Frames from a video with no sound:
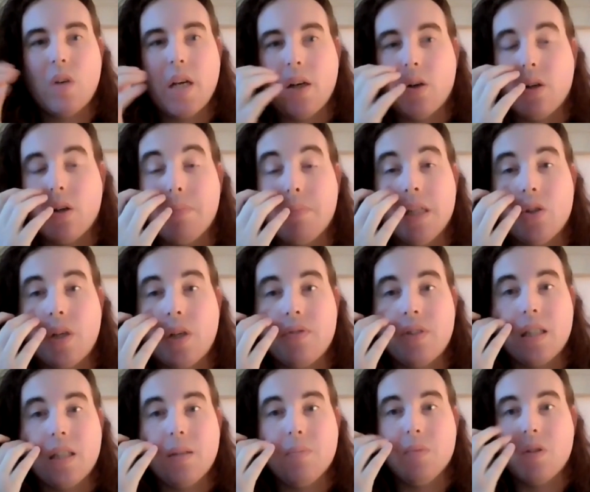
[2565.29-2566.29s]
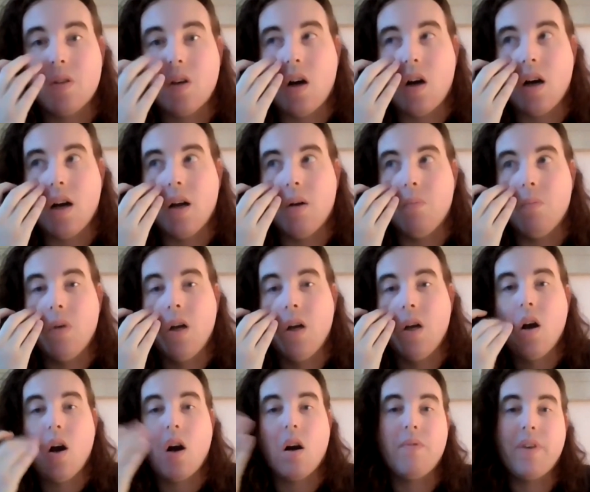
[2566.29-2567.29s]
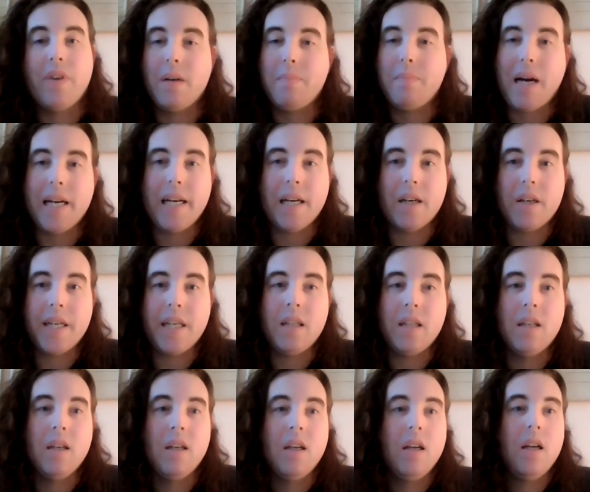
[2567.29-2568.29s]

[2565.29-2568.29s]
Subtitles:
right, or administrative schemes are very binary,